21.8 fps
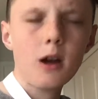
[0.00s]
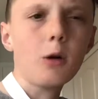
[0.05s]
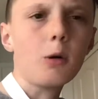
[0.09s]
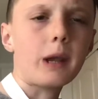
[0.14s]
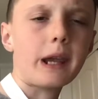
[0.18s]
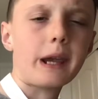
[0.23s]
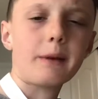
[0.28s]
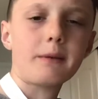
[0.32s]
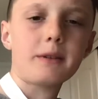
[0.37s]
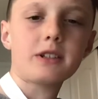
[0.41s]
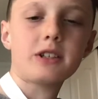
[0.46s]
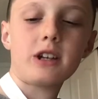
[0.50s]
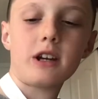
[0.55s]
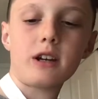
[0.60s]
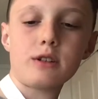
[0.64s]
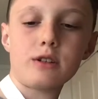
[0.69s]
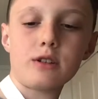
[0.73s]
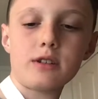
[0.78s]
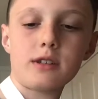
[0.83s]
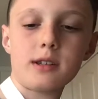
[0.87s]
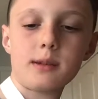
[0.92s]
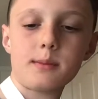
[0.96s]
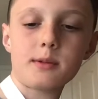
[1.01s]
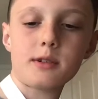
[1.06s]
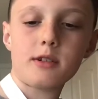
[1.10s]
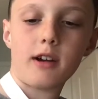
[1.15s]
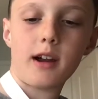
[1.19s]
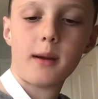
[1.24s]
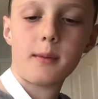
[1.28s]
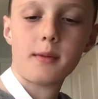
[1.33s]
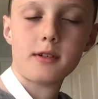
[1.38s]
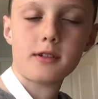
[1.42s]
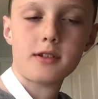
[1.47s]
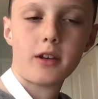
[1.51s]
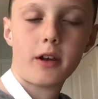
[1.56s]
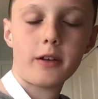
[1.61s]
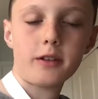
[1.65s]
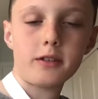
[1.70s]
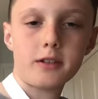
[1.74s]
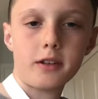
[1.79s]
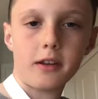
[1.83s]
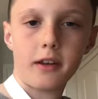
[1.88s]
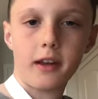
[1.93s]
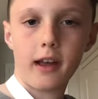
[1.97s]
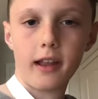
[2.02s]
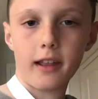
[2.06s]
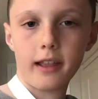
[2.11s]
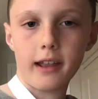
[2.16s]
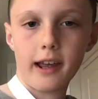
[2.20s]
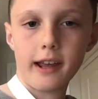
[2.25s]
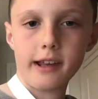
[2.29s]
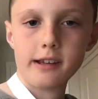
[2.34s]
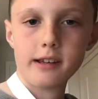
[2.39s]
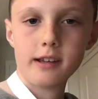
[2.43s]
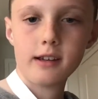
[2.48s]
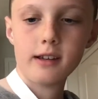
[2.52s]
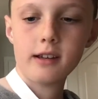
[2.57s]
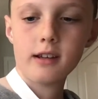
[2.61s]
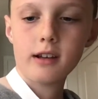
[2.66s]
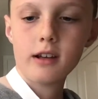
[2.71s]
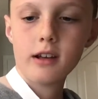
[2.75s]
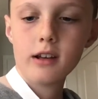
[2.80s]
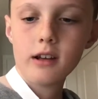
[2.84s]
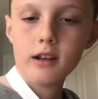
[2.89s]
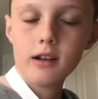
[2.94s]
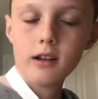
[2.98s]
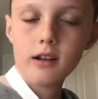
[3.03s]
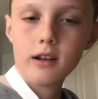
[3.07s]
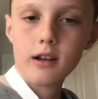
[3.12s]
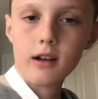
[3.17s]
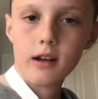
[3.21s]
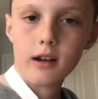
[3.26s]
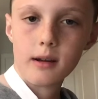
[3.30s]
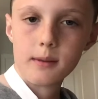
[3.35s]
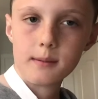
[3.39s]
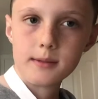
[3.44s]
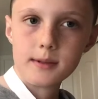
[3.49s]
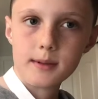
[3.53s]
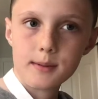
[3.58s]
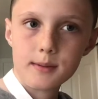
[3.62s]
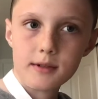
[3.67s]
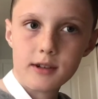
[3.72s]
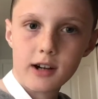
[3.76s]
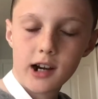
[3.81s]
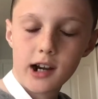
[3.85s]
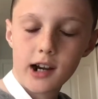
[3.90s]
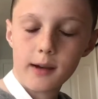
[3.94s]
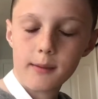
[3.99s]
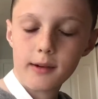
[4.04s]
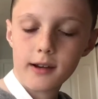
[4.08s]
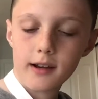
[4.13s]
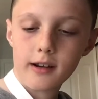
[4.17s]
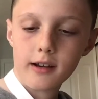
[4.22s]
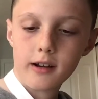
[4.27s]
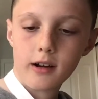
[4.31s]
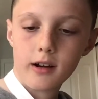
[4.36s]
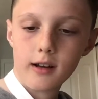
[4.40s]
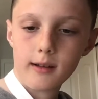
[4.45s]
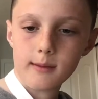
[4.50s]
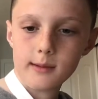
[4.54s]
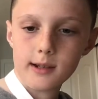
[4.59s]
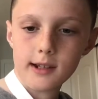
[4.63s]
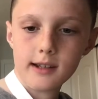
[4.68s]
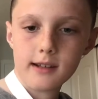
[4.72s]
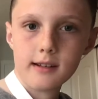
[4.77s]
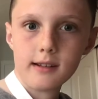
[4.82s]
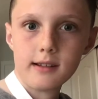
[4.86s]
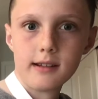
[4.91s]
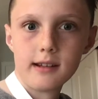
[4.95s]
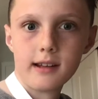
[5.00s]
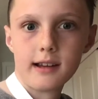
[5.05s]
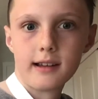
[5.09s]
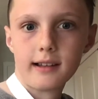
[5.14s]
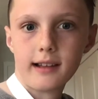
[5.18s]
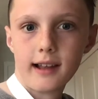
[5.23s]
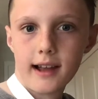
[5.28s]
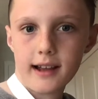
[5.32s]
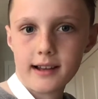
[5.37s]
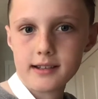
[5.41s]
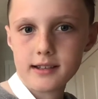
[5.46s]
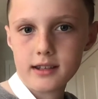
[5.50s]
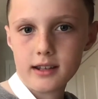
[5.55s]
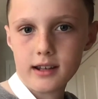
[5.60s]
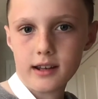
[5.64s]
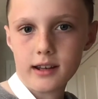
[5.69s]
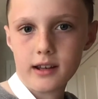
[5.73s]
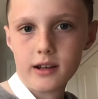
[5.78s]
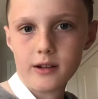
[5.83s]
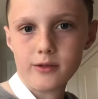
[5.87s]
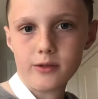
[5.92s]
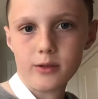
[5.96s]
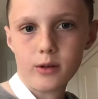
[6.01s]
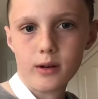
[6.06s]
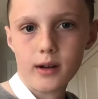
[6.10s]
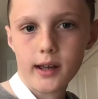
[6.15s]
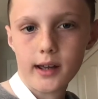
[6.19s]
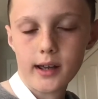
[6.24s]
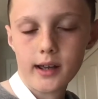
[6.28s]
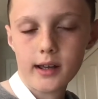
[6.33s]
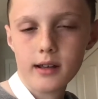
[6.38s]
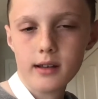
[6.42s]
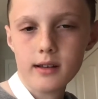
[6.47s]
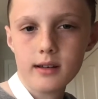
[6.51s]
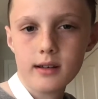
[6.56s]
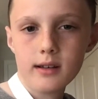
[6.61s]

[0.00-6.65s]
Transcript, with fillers: when I reach 100 subscribers. Like, so you gotta like, um, subscribe, and comment Nick Claxton giveaway.